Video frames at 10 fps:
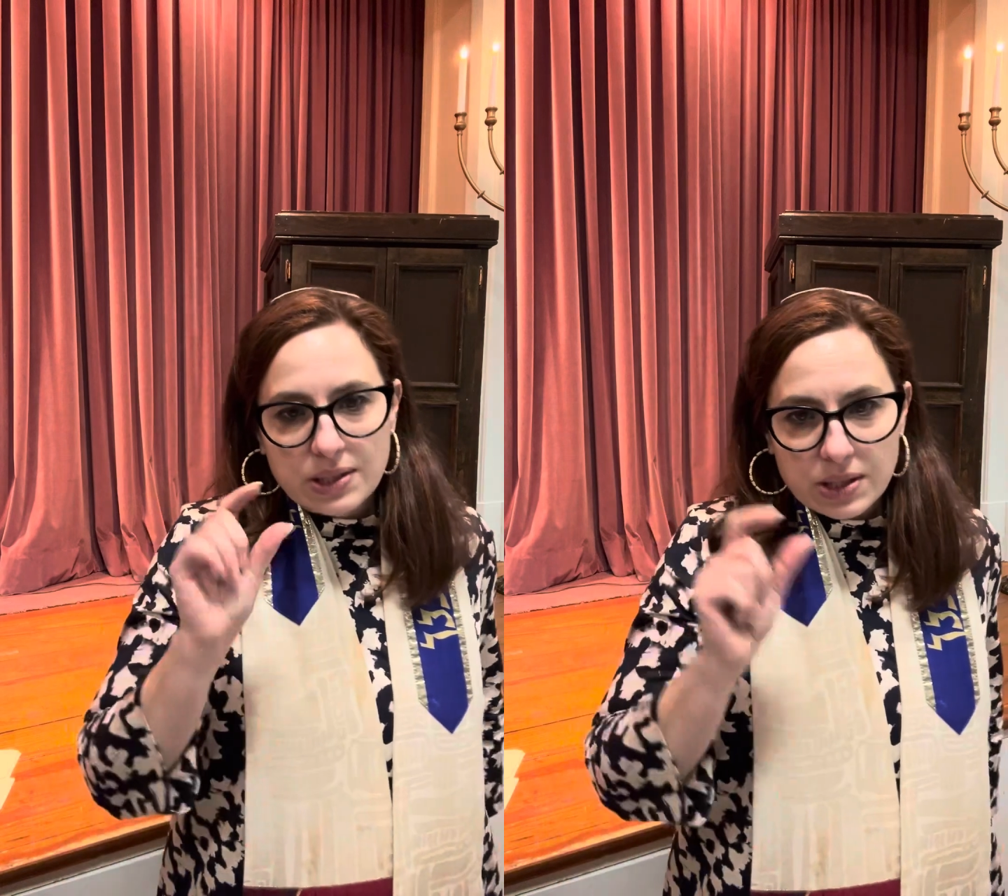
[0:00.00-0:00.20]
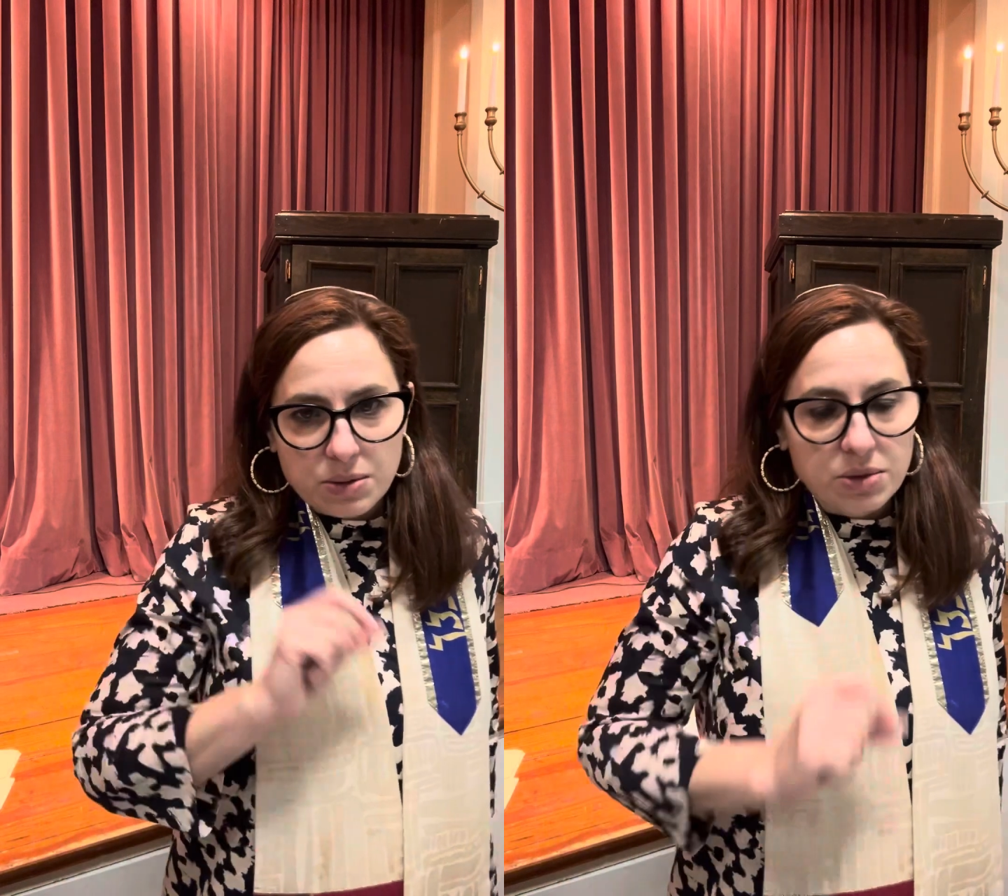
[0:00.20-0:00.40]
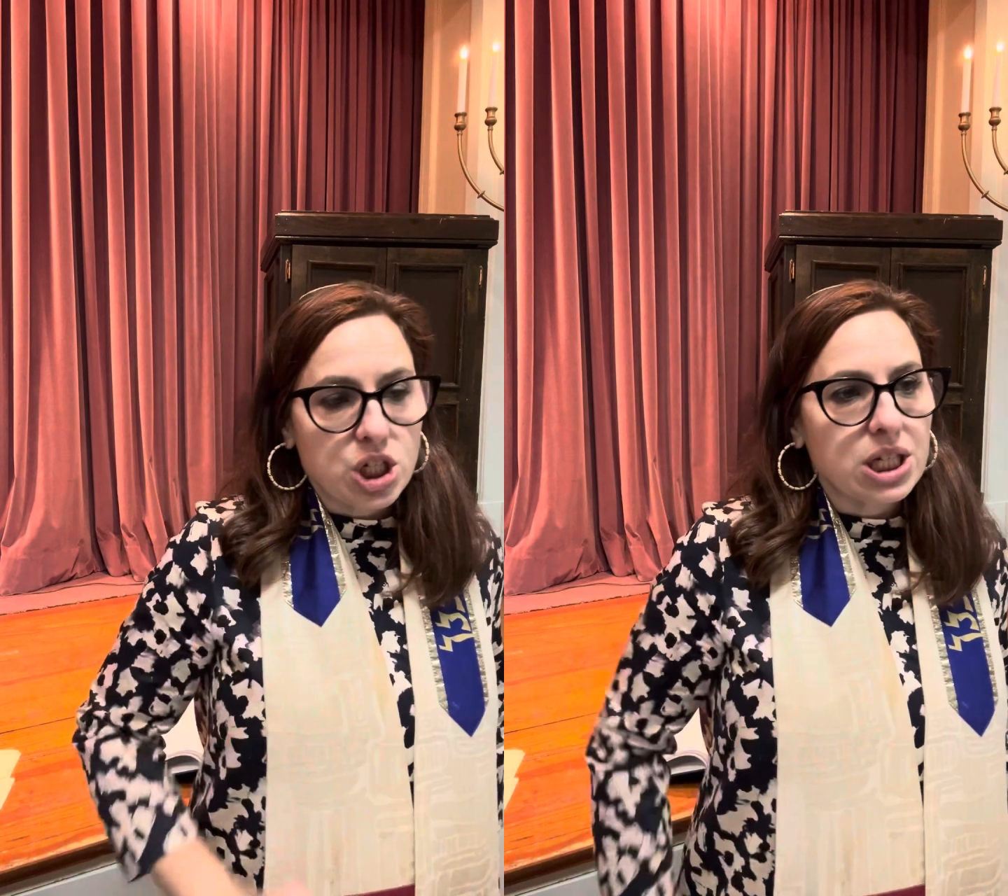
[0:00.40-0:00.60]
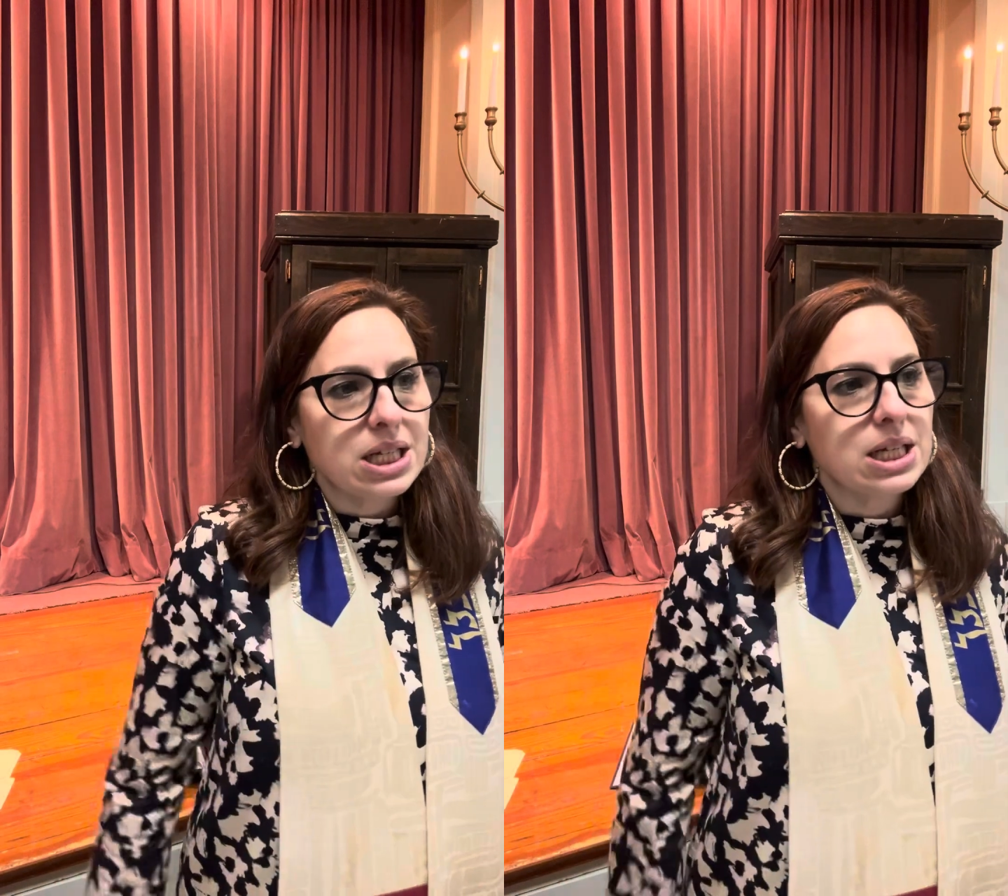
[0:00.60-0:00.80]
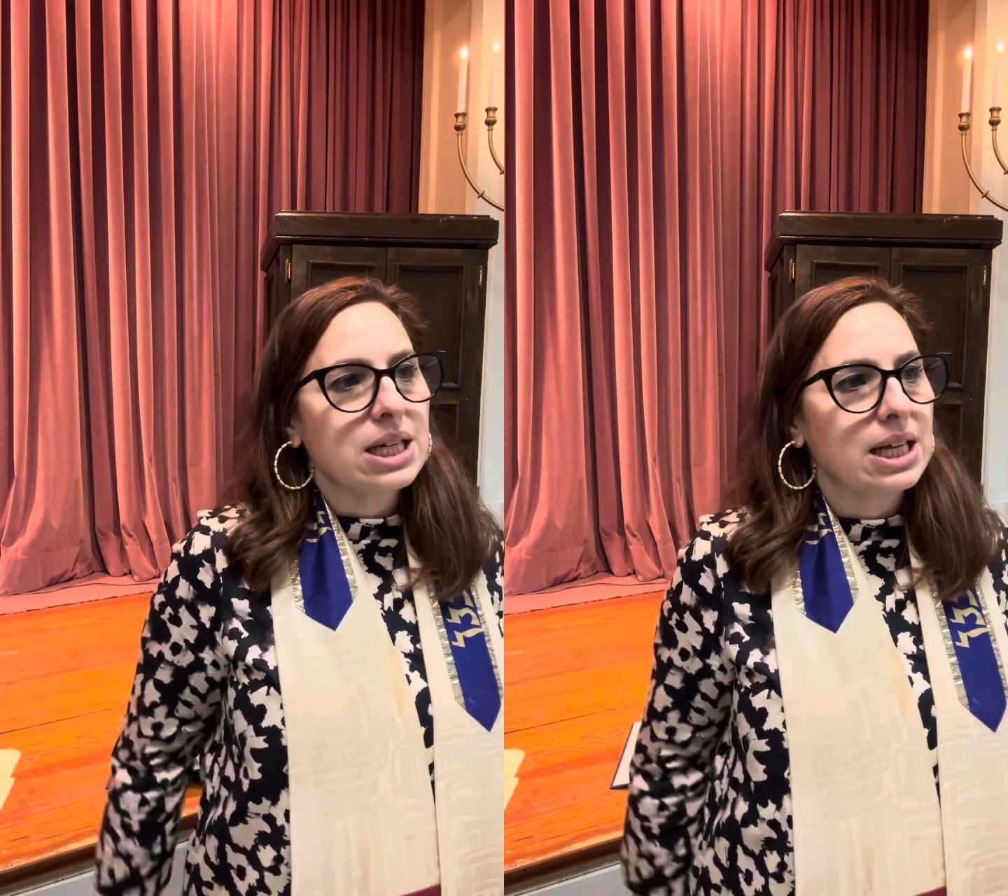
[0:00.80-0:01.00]
a
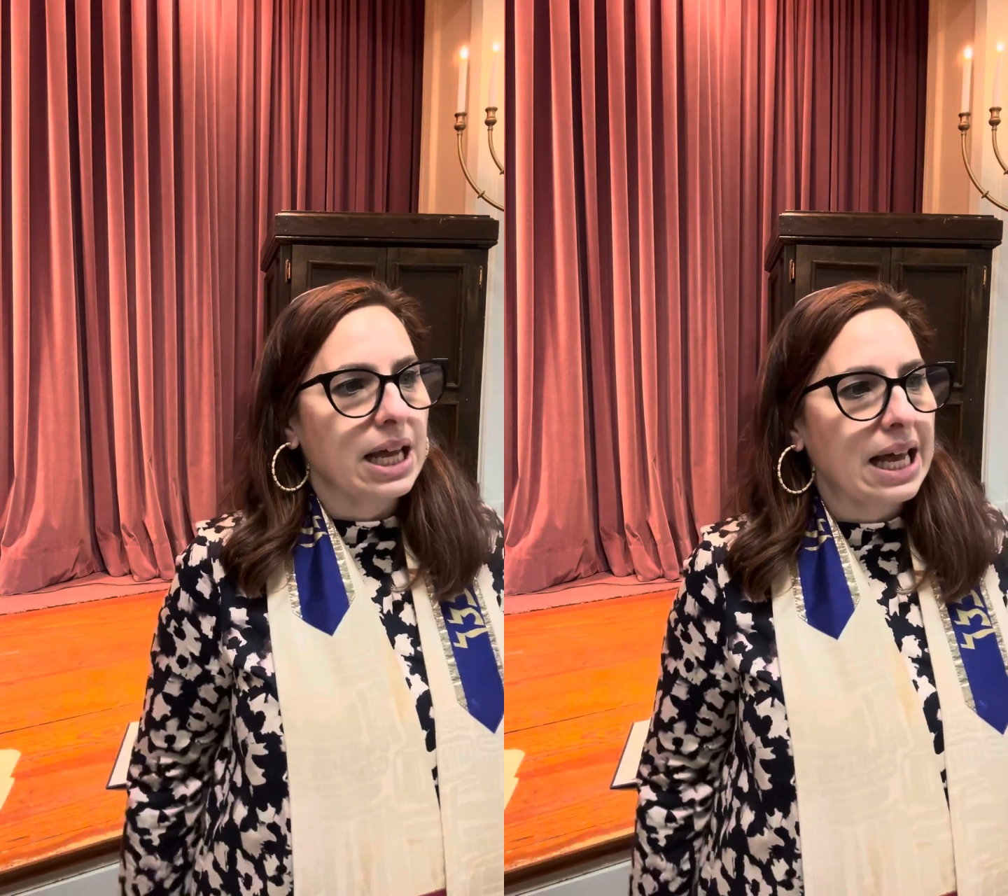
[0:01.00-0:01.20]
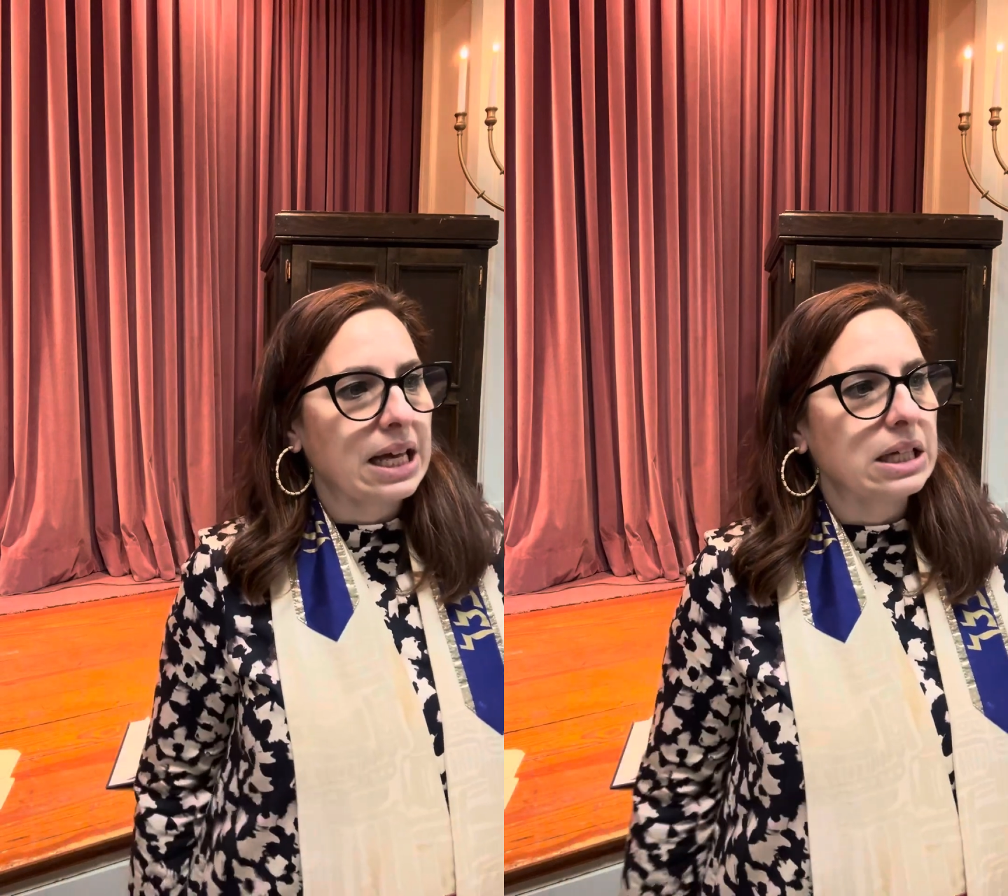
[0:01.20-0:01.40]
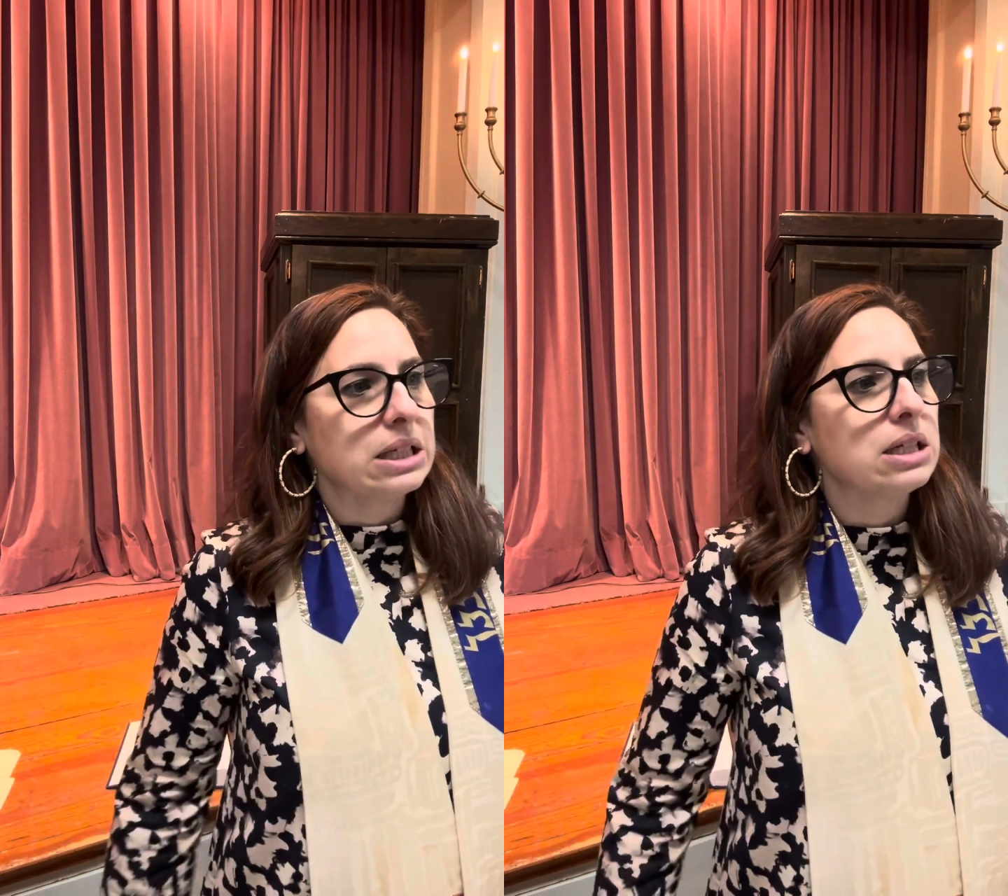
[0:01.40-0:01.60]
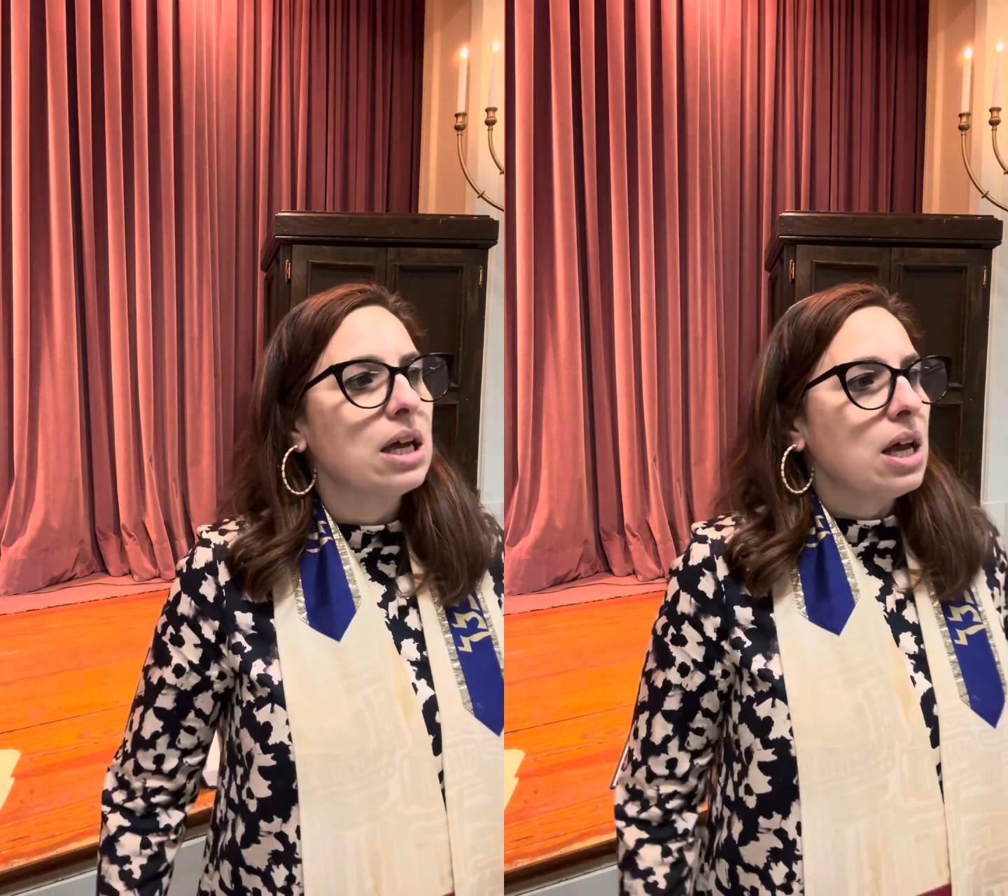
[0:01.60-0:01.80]
smidgen, and